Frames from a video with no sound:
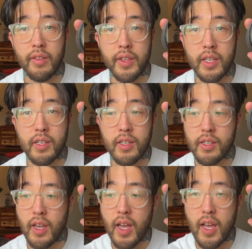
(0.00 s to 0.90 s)
This
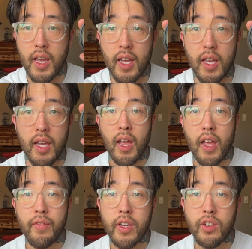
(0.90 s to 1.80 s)
is a
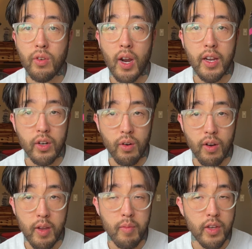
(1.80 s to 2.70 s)
heavy dry
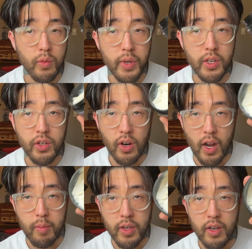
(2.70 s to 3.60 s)
cream as we
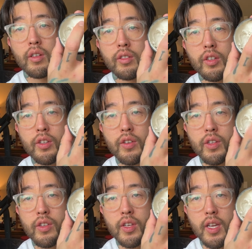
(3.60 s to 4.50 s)
describe it. So as you
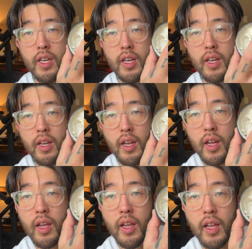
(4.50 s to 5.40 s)
can see
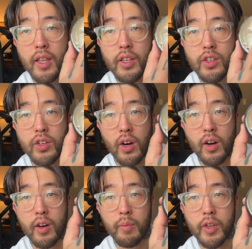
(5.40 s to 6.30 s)
in the
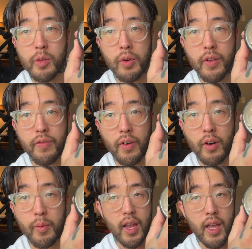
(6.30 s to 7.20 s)
jar, it's pretty
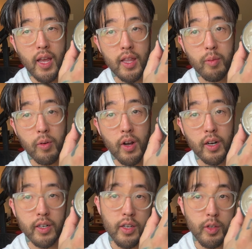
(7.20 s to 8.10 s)
firm, and the
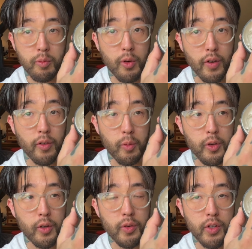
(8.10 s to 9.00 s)
product is pretty firm
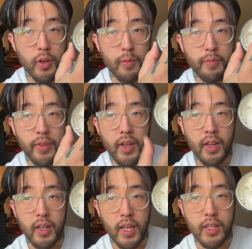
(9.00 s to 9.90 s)
too, so
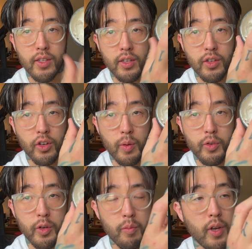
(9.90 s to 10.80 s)
hence the
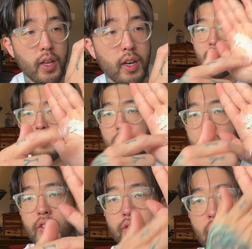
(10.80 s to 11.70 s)
description. But
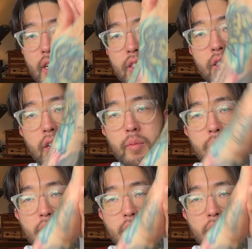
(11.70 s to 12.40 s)
once you've got some,